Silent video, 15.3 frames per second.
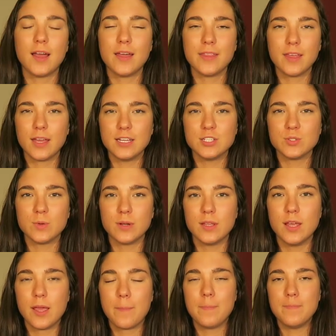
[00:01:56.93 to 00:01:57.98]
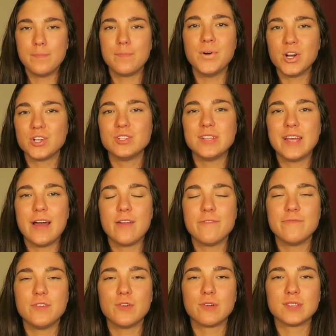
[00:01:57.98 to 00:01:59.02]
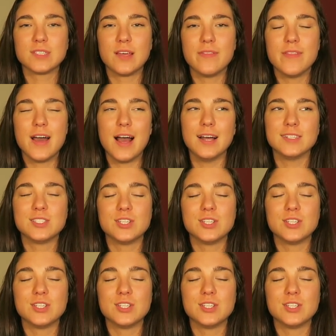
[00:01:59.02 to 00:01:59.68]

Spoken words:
I think I just want to like buckle down and focus on that.